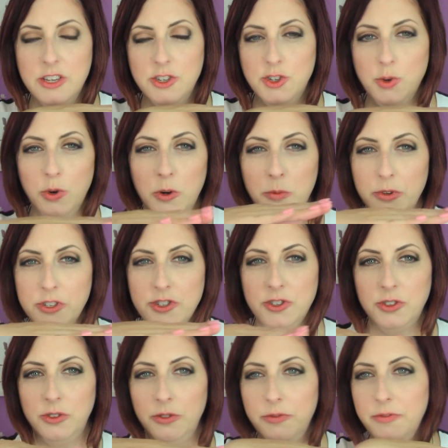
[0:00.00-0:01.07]
short
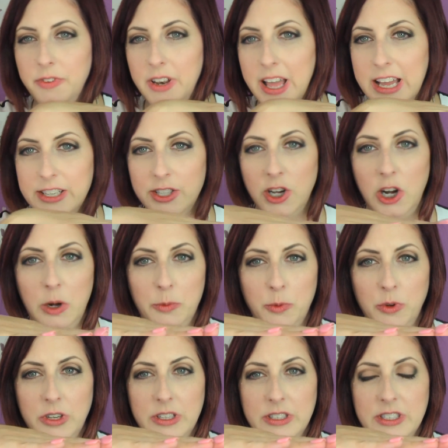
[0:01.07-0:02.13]
bristle, flat top
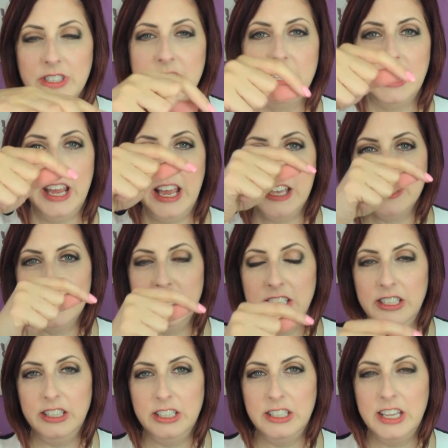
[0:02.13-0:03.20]
ones that has an
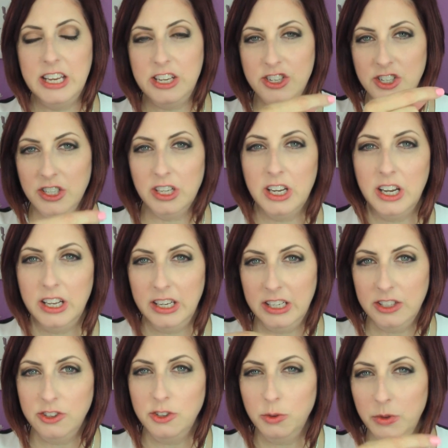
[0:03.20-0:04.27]
indentation cut
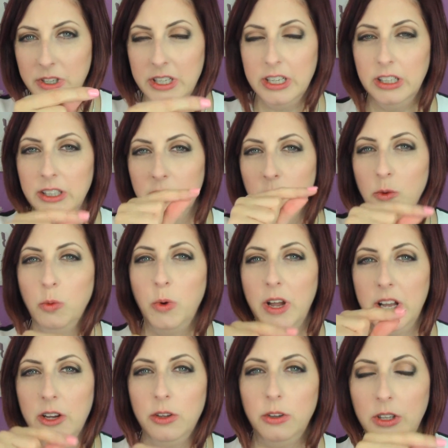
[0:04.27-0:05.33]
into it, a little
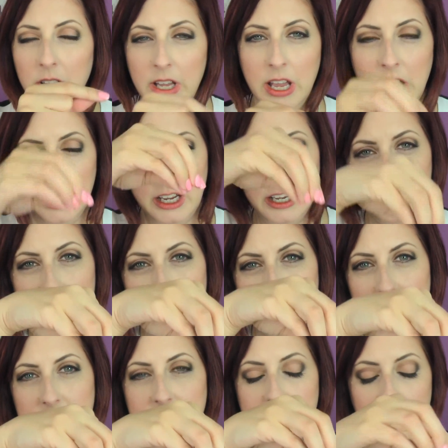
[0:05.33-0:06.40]
well cut into
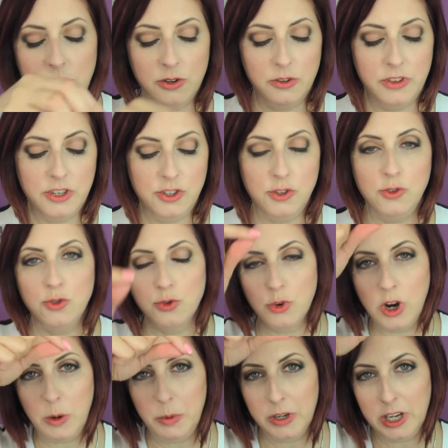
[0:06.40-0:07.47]
the center that you
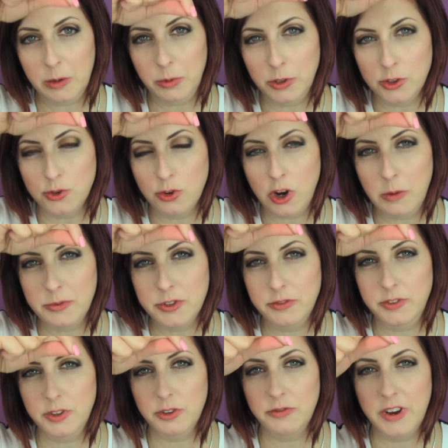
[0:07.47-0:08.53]
drop a couple of drops
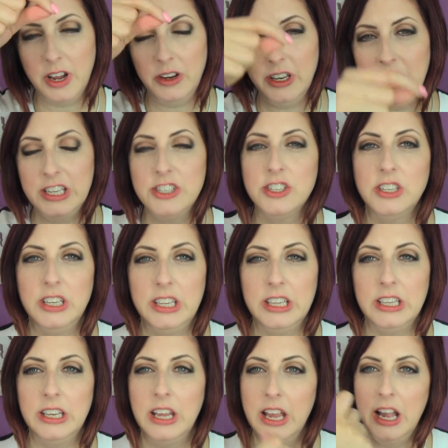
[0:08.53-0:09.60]
of your foundation
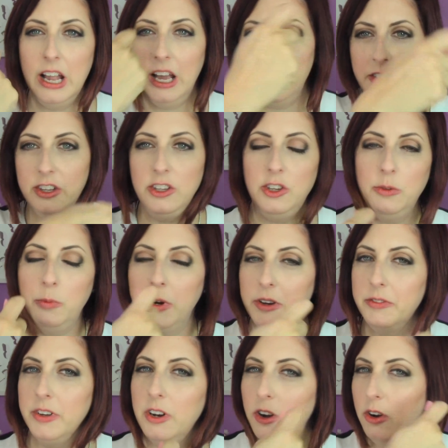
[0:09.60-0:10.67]
in, and then you
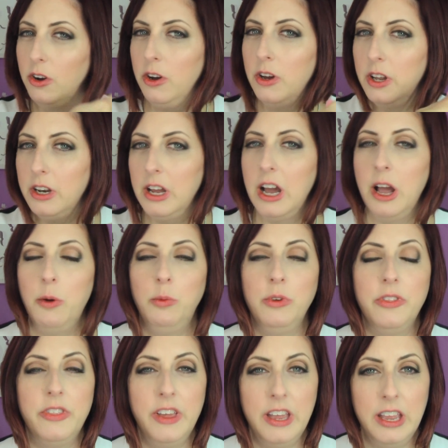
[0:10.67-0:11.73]
buff it on. I
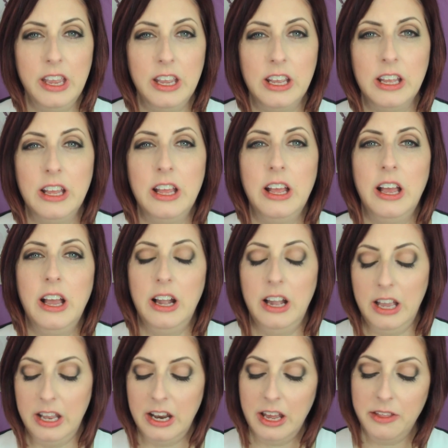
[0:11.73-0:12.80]
would think,
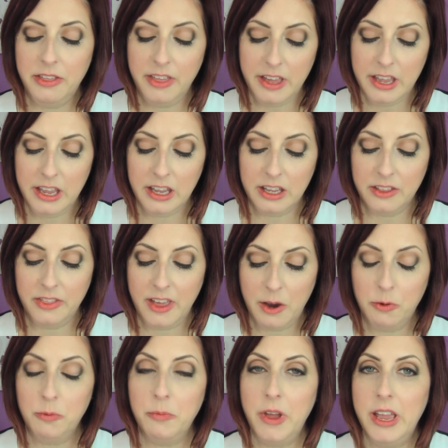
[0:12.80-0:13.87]
and I think
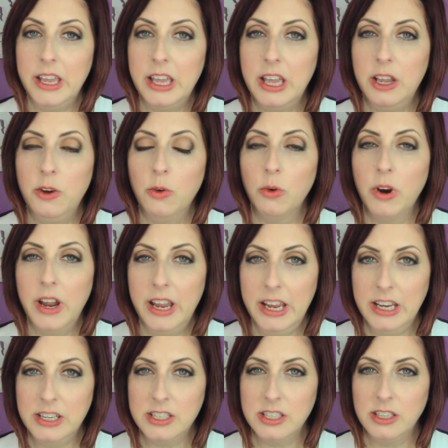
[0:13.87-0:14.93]
that would make a
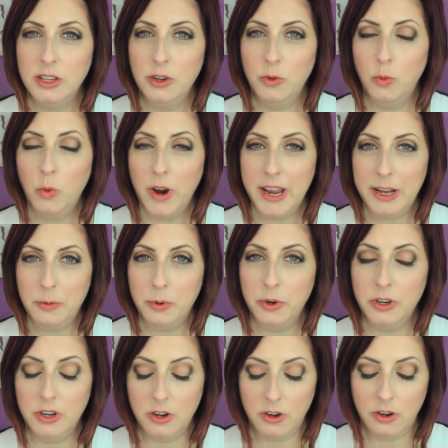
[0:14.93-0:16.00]
great way to
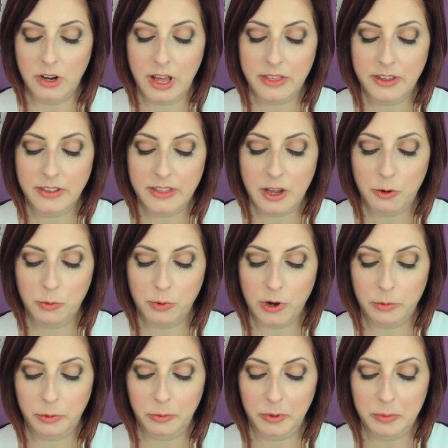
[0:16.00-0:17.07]
put it on. I think that would
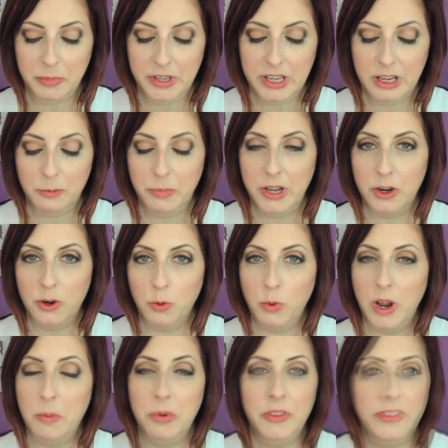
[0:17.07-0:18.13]
probably be a better
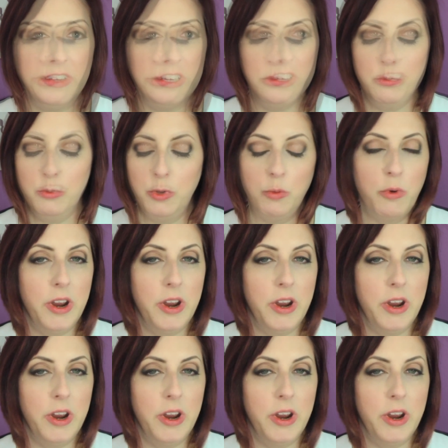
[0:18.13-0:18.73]
way, but the